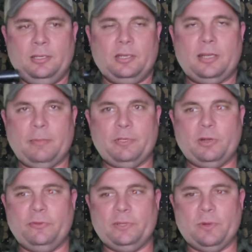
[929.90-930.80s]
comes
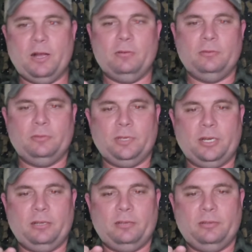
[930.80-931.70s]
off as well. All
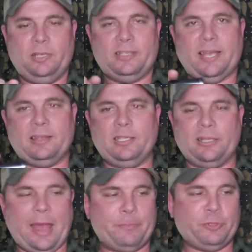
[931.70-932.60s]
right, there's that little
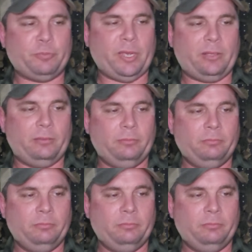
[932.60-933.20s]
captured pin.